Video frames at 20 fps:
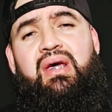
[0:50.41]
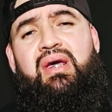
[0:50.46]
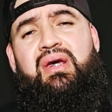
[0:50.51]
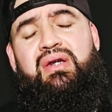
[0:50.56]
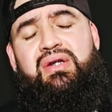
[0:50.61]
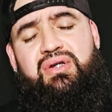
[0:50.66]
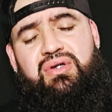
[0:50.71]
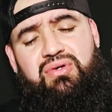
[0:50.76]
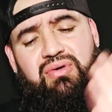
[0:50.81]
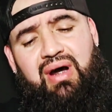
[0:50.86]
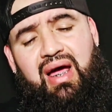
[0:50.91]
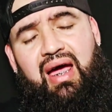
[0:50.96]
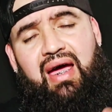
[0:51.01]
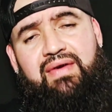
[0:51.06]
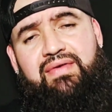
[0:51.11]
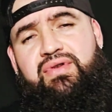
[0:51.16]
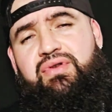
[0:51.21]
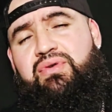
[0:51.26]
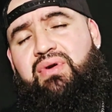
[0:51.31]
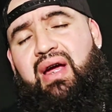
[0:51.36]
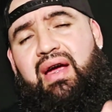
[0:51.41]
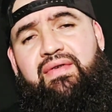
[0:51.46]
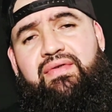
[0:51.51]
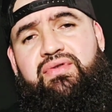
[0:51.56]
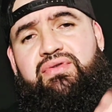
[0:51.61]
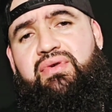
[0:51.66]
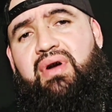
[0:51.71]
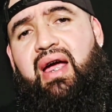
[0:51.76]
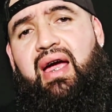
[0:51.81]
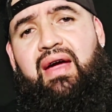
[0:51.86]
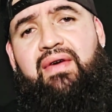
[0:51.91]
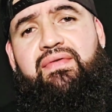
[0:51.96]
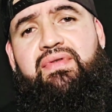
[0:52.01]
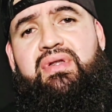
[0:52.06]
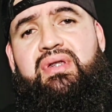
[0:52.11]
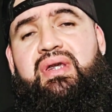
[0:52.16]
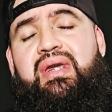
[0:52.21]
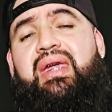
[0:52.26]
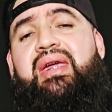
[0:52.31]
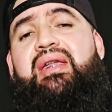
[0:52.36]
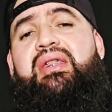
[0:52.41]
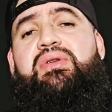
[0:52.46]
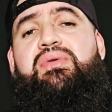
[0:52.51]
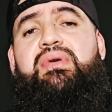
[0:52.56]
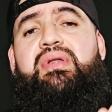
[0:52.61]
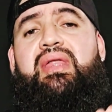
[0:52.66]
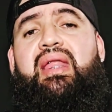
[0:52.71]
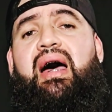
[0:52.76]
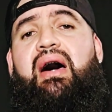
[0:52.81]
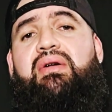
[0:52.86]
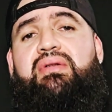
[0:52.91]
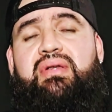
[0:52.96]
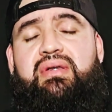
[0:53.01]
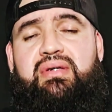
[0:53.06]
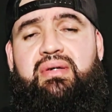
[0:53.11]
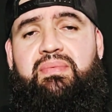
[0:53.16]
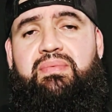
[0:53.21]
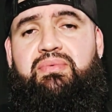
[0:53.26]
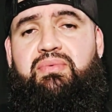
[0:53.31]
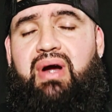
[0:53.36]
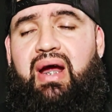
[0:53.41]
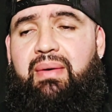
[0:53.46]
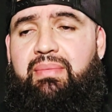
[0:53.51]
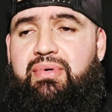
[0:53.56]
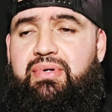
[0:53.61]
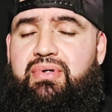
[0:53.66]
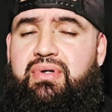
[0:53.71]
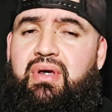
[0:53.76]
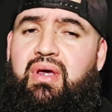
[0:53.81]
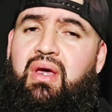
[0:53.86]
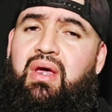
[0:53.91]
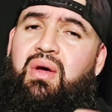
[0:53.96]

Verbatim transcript: Strive, strive, strive to get to a thousand subscribers.